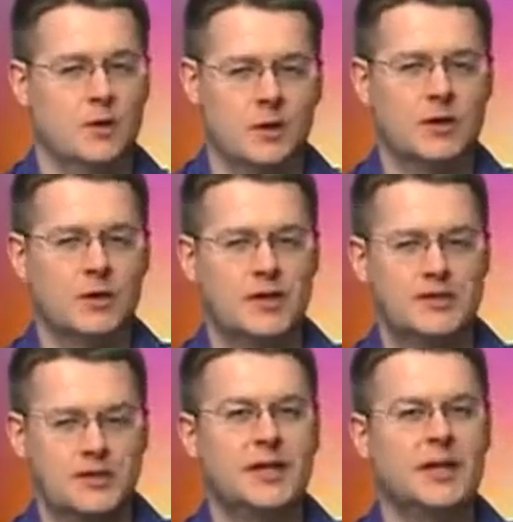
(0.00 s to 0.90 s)
we're, we're, we're
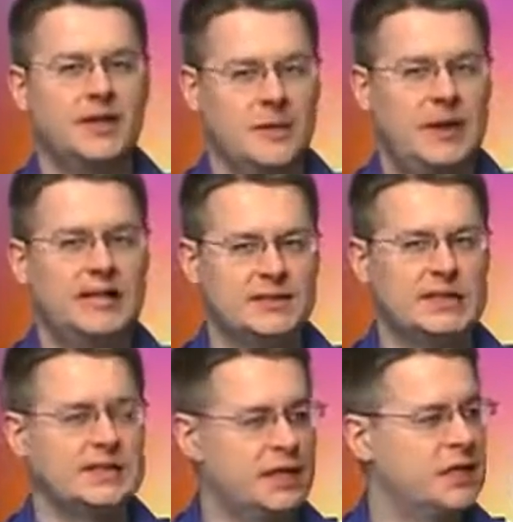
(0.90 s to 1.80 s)
going to see the
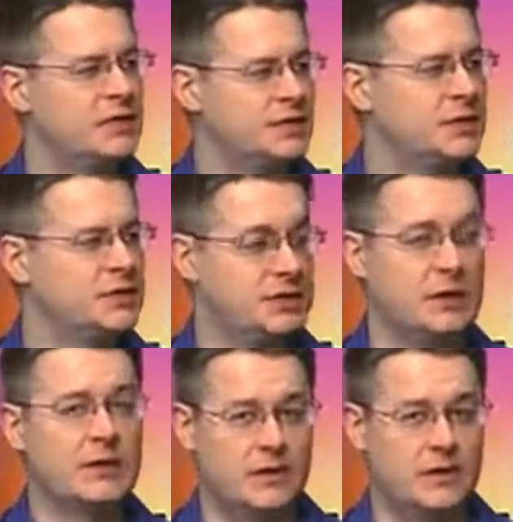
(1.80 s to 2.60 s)
passages that he goes to to show